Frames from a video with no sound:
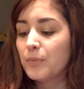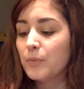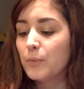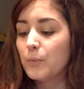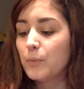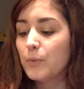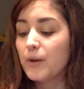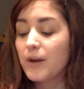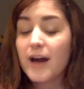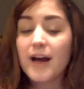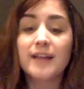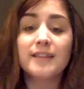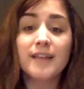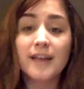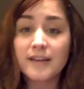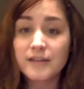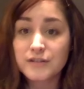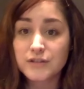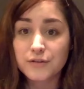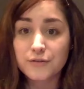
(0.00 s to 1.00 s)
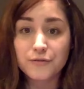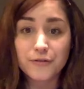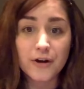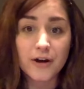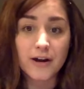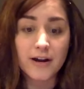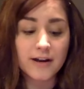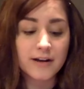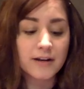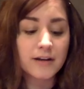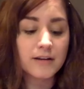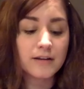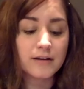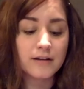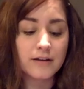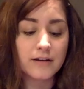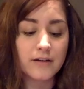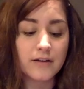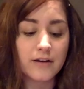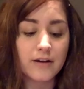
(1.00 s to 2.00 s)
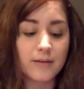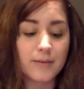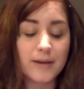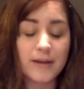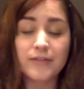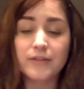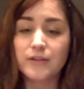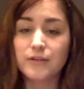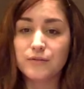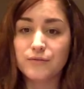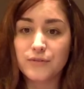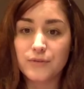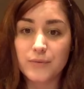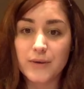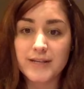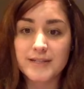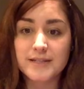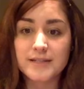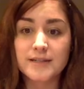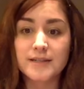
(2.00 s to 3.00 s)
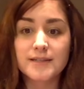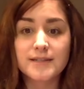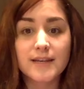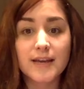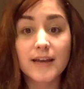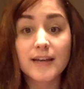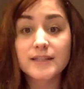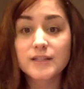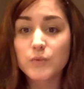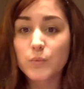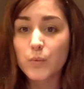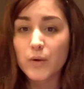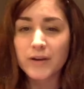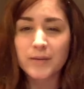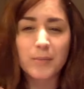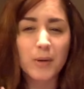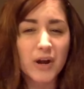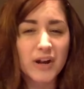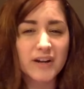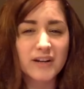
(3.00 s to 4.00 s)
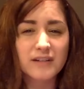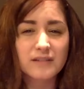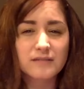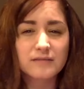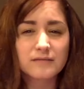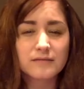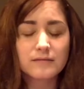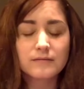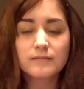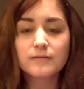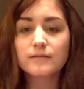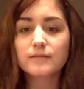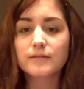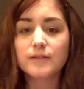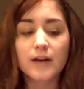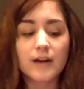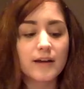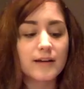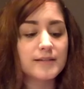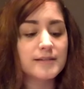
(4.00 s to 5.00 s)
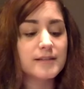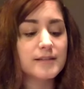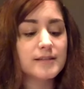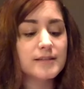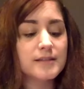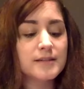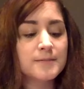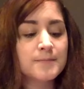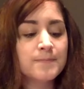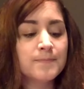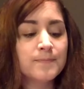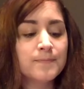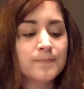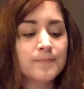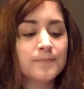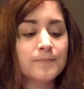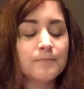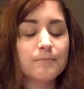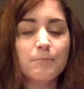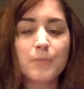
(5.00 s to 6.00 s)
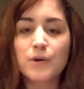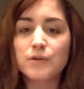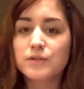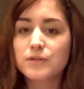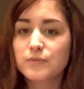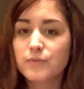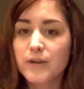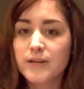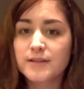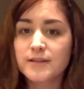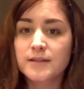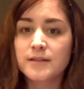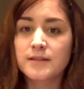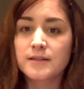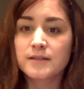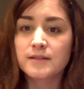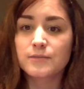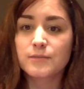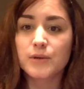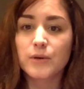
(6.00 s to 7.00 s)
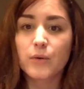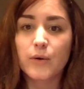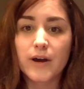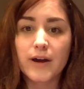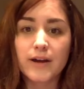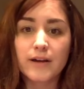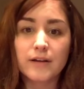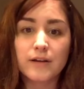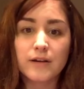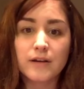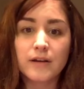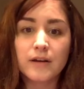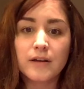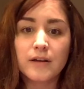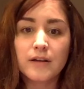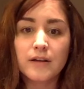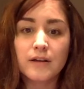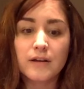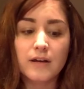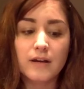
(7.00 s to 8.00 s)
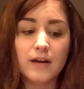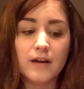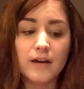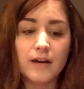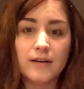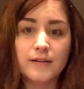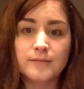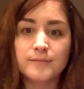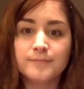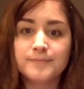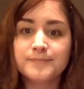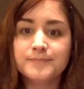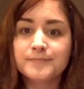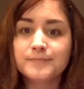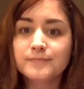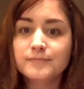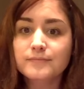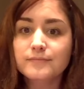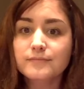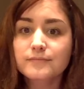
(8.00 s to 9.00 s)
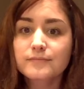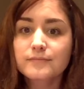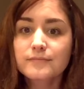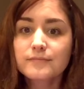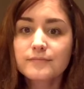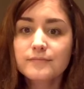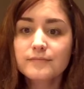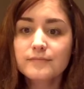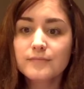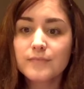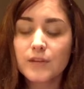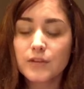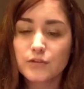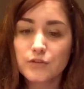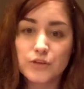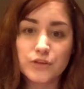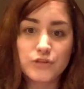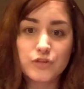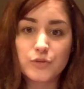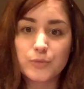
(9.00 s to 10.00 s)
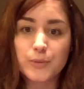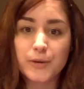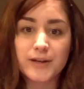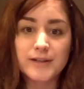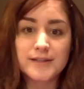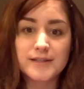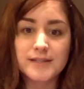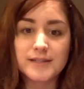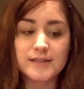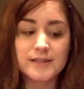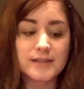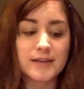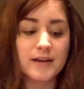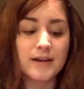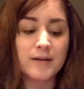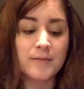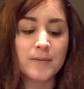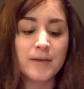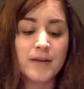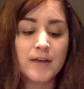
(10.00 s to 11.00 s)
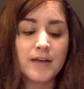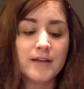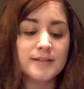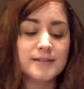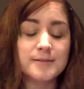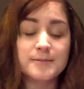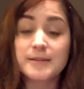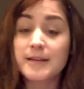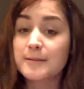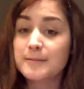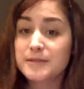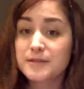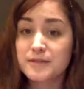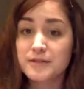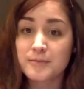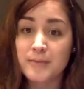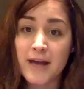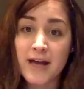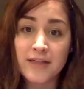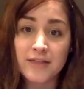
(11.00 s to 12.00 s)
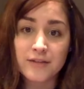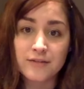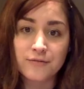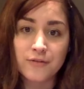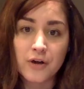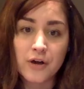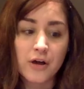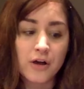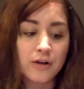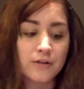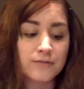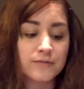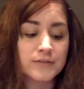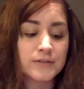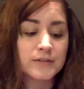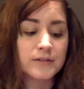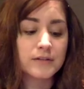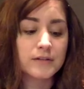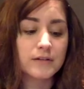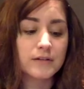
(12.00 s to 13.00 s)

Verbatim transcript: What I like so far about the UV resin is that it's a one-part system. Most resins require a two-part system. Sometimes there's math involved